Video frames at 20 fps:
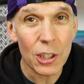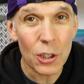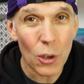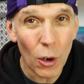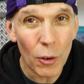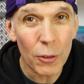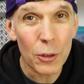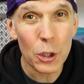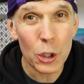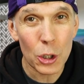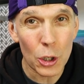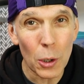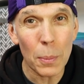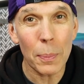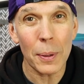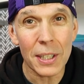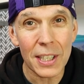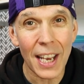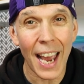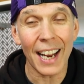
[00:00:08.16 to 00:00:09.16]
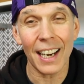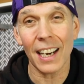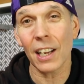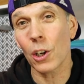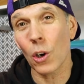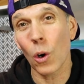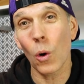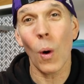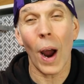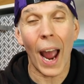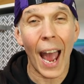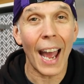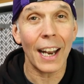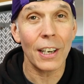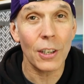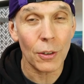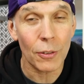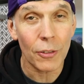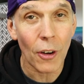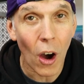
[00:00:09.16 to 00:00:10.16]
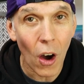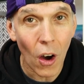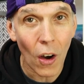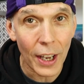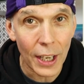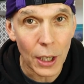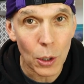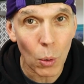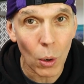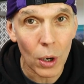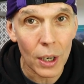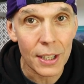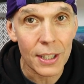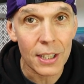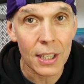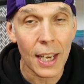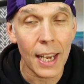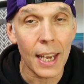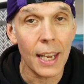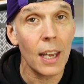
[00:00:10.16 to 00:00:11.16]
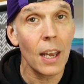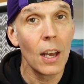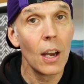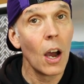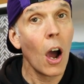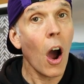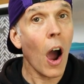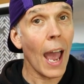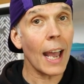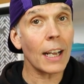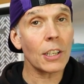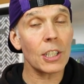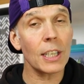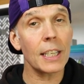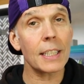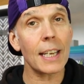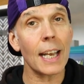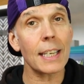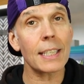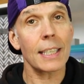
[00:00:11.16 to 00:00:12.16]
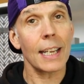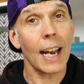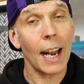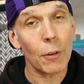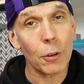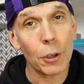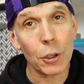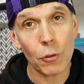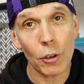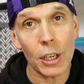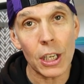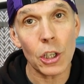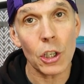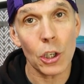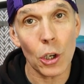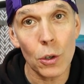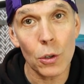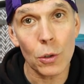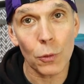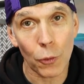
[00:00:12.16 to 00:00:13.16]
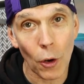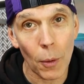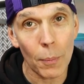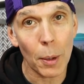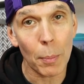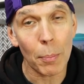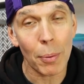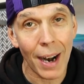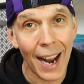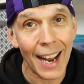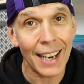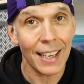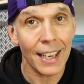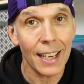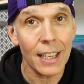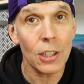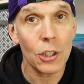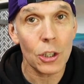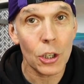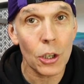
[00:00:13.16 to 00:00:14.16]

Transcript: sort of super technical and of high quality. I actually tested out three shoes from the brand in